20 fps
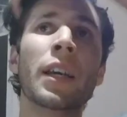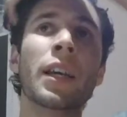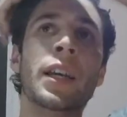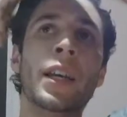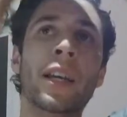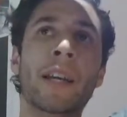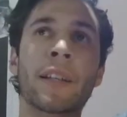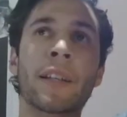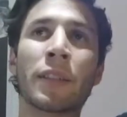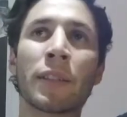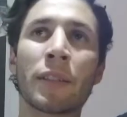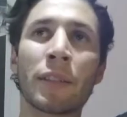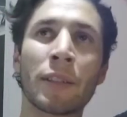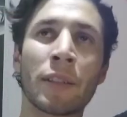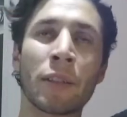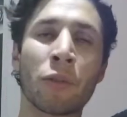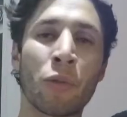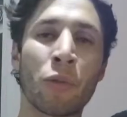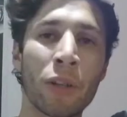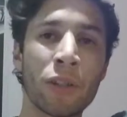And
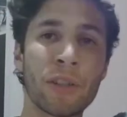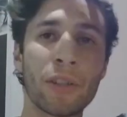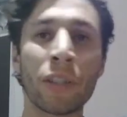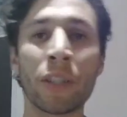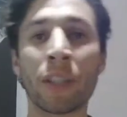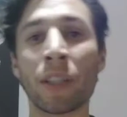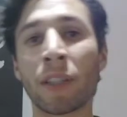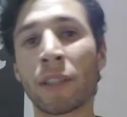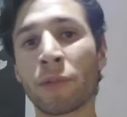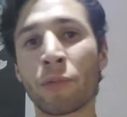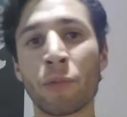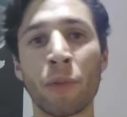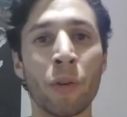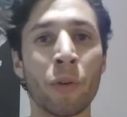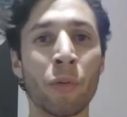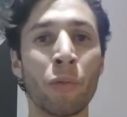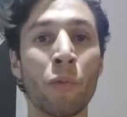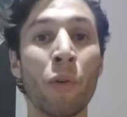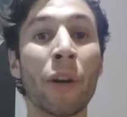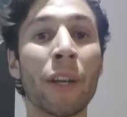the question is,
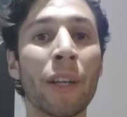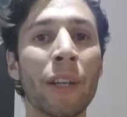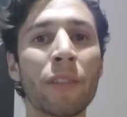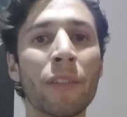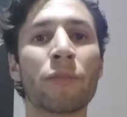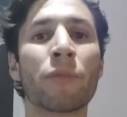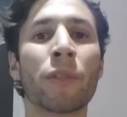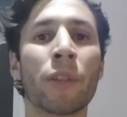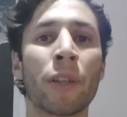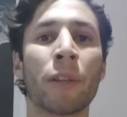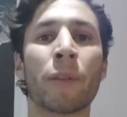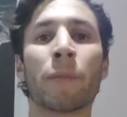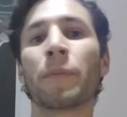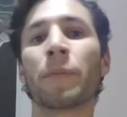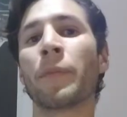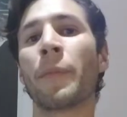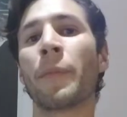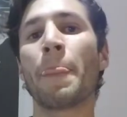well, what is running?